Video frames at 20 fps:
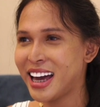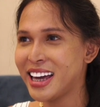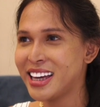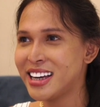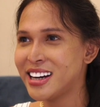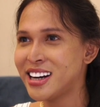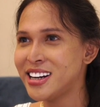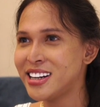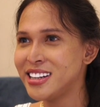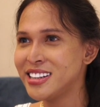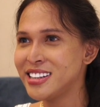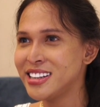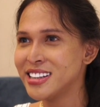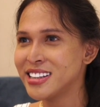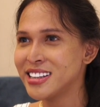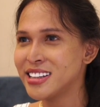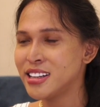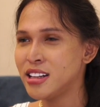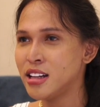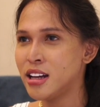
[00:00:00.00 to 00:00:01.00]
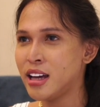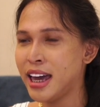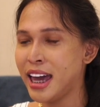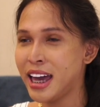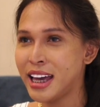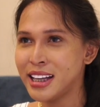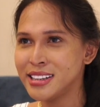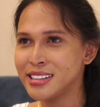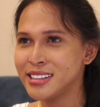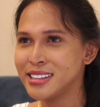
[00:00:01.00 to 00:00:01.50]
I got,
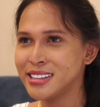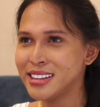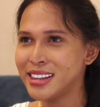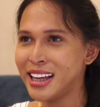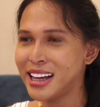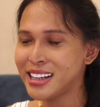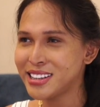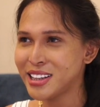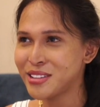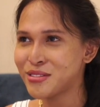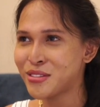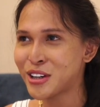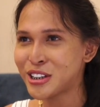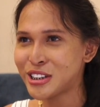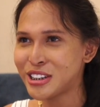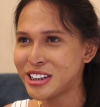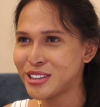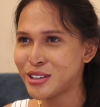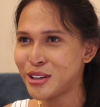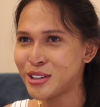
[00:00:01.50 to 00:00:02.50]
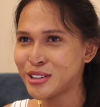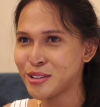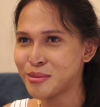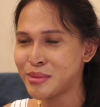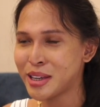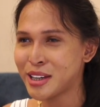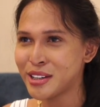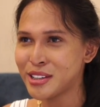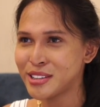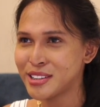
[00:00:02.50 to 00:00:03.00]
and that's unfortunate also
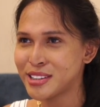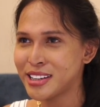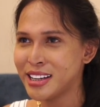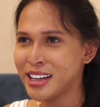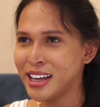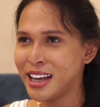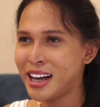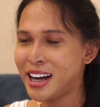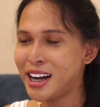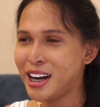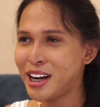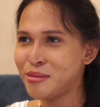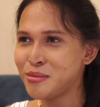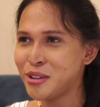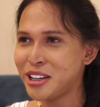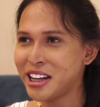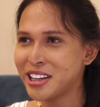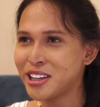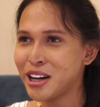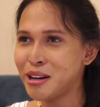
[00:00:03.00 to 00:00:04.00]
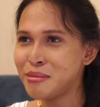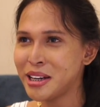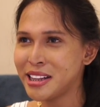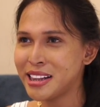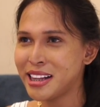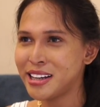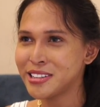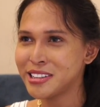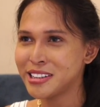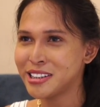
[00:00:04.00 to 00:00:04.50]
because when I got my
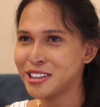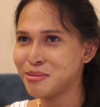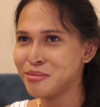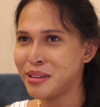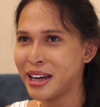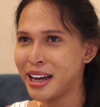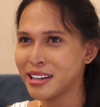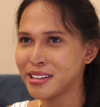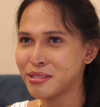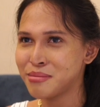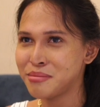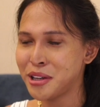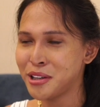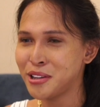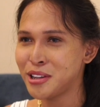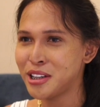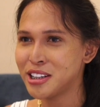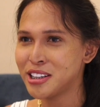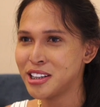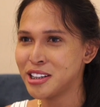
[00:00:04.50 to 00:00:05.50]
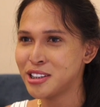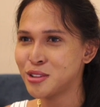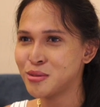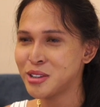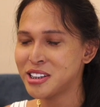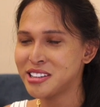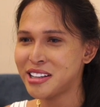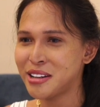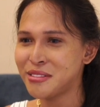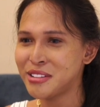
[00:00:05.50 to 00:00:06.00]
luggage back, my luggage
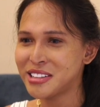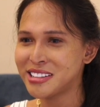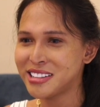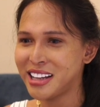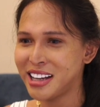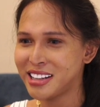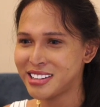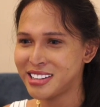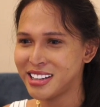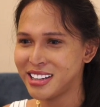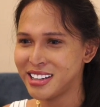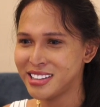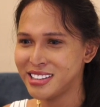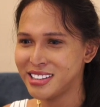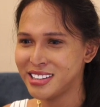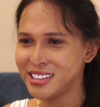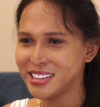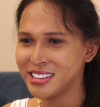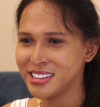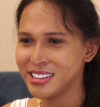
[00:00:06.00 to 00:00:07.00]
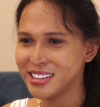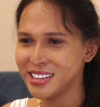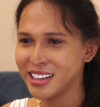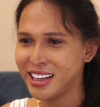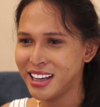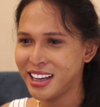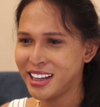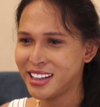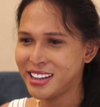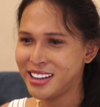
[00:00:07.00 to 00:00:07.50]
was devastated.
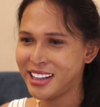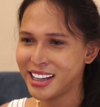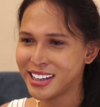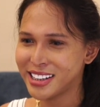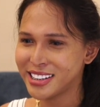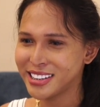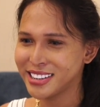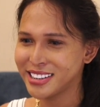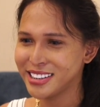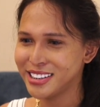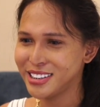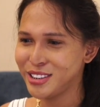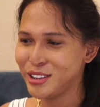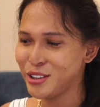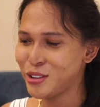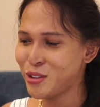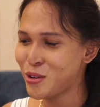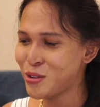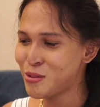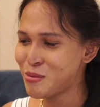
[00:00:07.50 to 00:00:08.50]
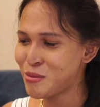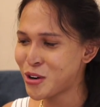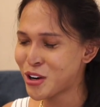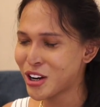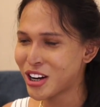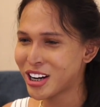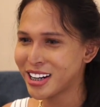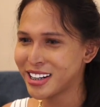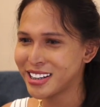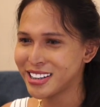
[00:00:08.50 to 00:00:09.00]
Like no
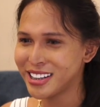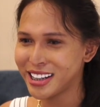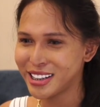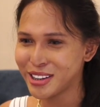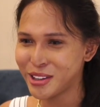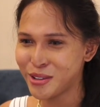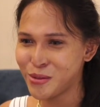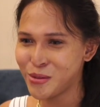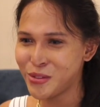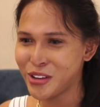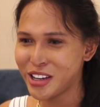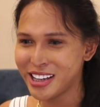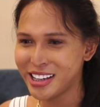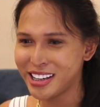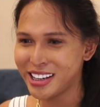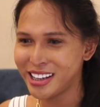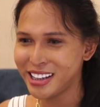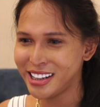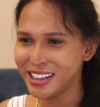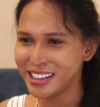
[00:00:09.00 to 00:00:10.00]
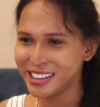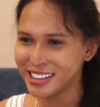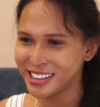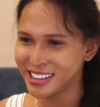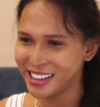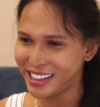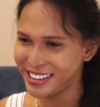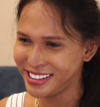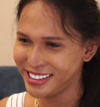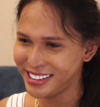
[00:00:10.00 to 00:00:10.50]
more, like the
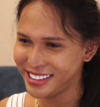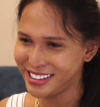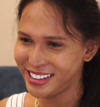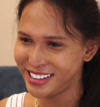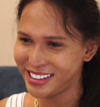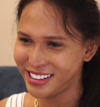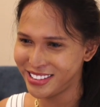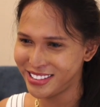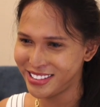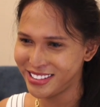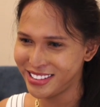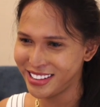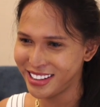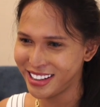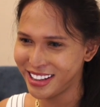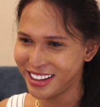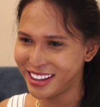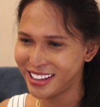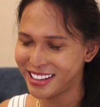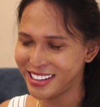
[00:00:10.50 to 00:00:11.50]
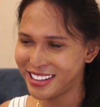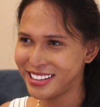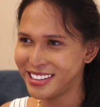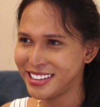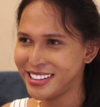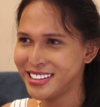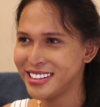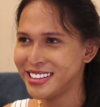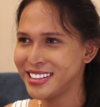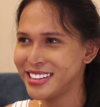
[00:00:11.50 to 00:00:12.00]
wheels and
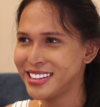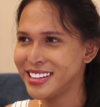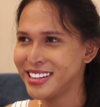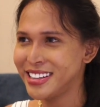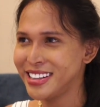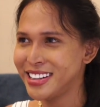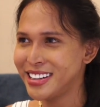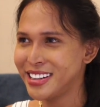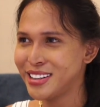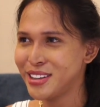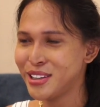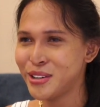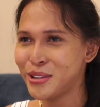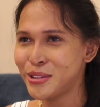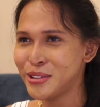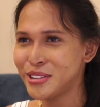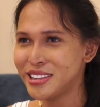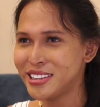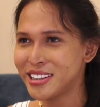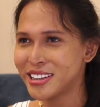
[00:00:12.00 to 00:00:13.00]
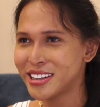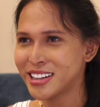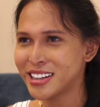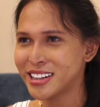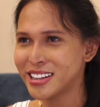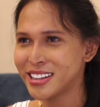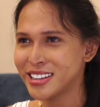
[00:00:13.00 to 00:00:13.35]
the holder.